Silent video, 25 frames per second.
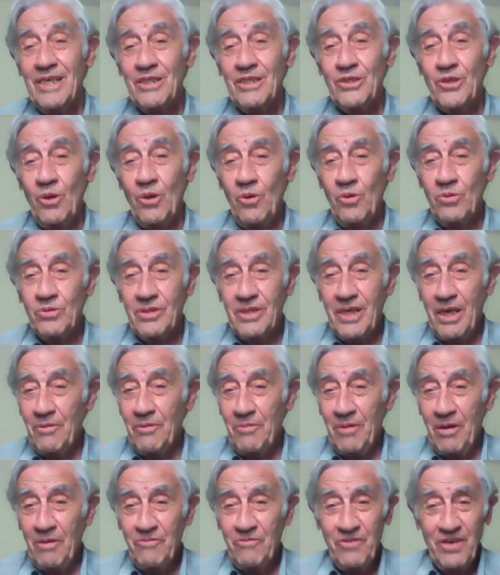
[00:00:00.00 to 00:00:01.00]
So they
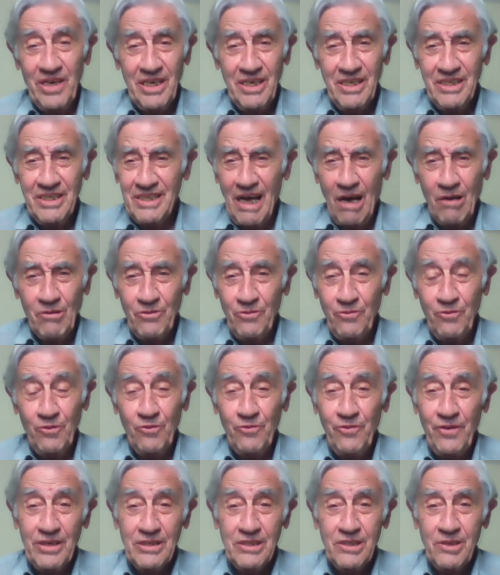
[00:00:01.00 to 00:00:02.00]
were very doubtful.
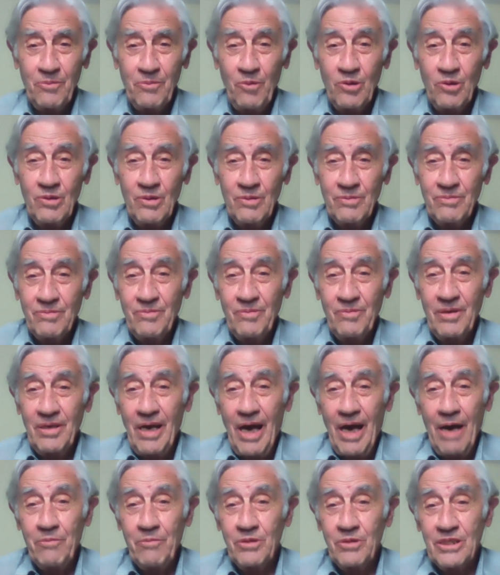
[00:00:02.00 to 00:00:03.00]
First of all,
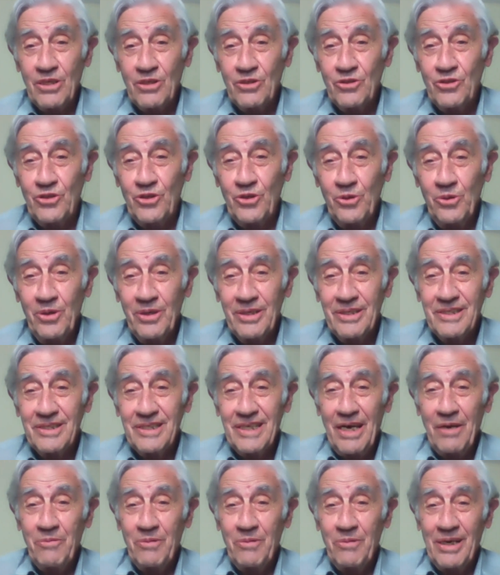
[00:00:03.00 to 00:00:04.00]
I was a Jew and
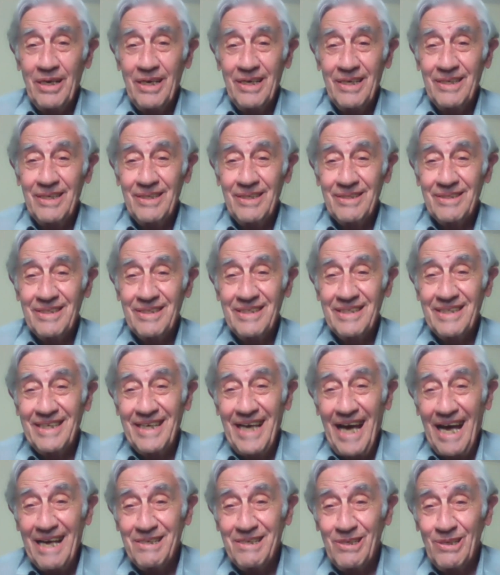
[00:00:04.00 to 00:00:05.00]
they were
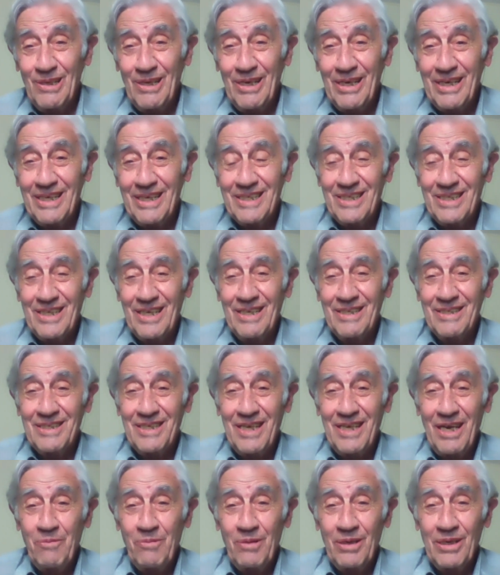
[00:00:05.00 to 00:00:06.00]
Catholics and
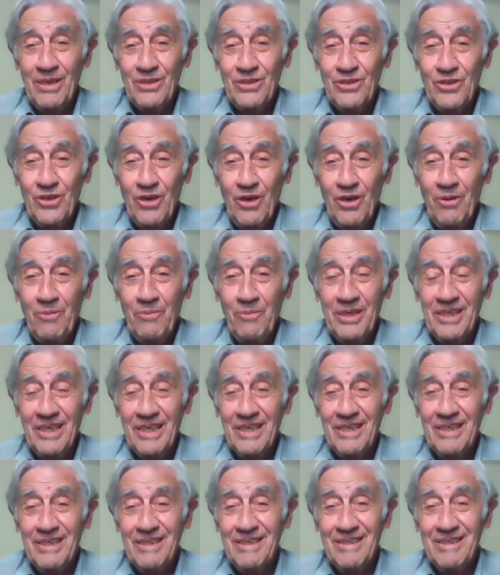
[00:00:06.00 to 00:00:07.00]
they were German
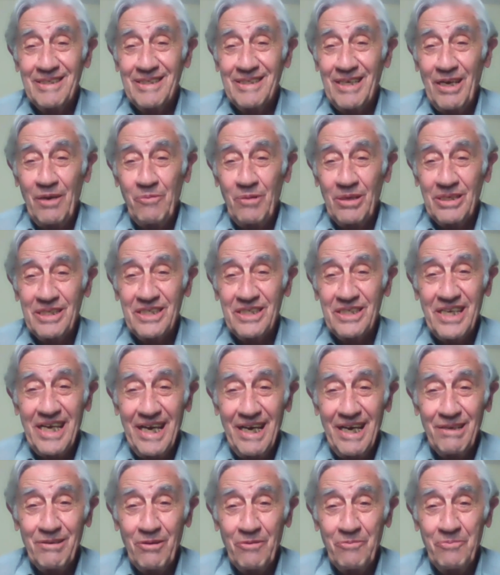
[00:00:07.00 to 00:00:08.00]
and they were
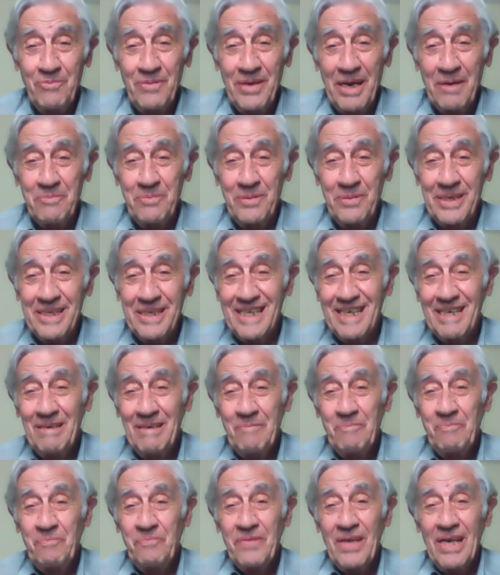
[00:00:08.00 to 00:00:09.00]
scared of me a bit.
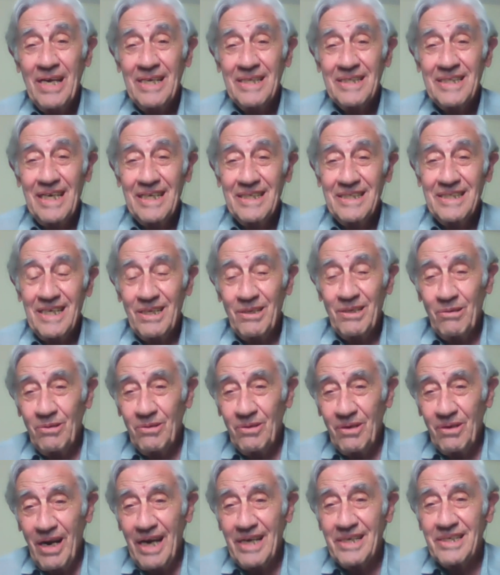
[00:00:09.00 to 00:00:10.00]
They said, all
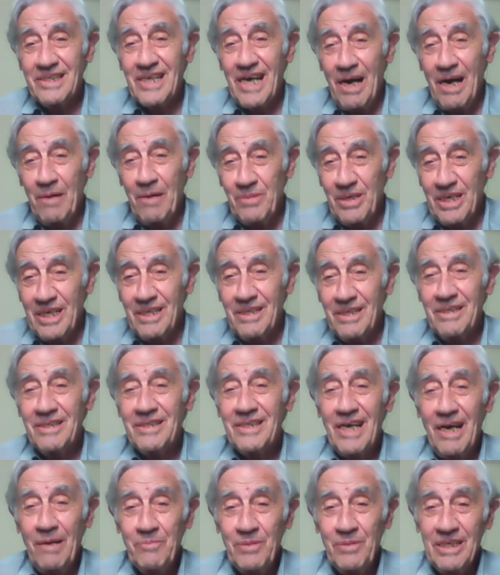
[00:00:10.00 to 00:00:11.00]
right, come in,
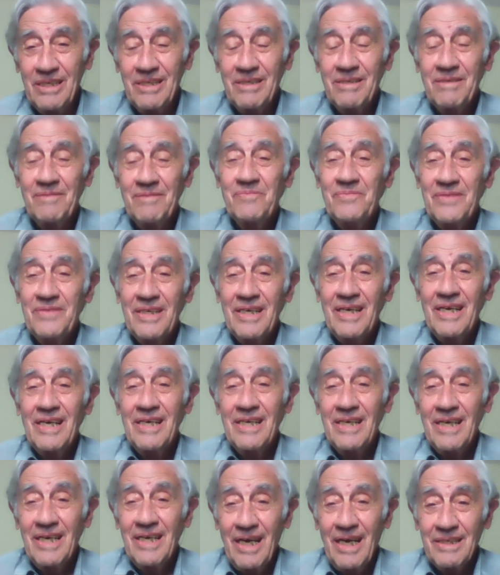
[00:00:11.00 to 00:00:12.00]
come in.
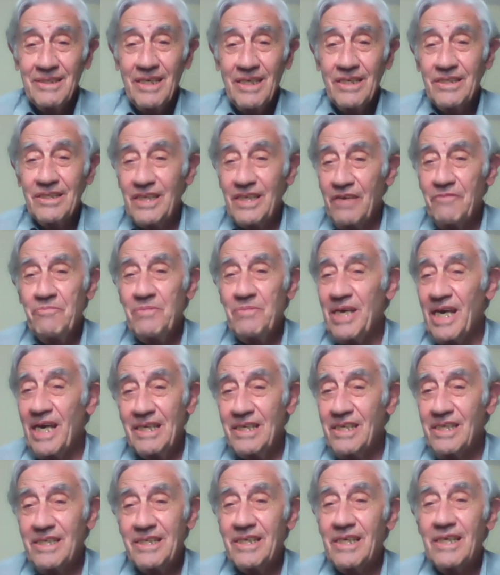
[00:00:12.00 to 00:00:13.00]
I said, give me
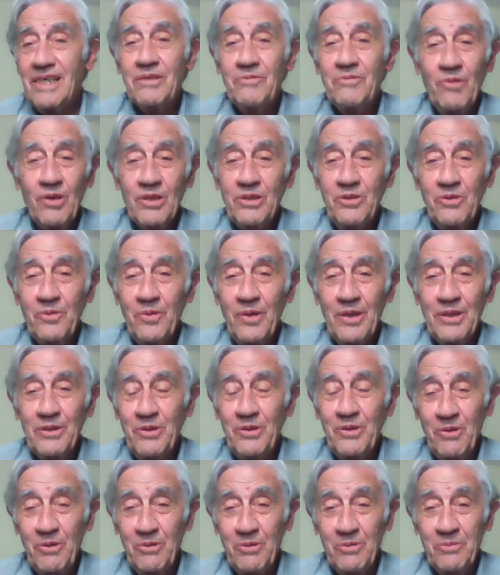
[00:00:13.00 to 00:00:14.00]
anything, what you want
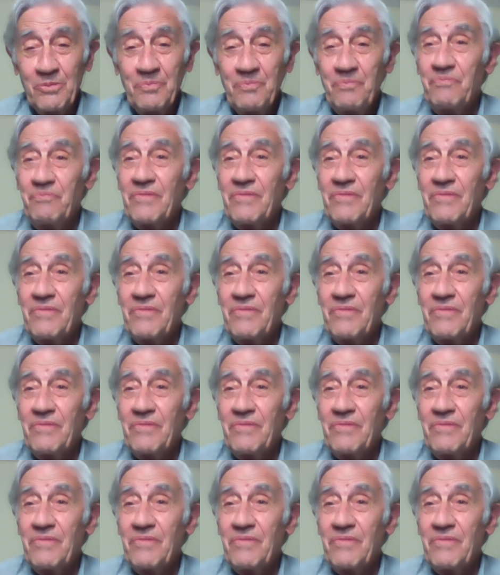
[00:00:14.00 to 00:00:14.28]
to do.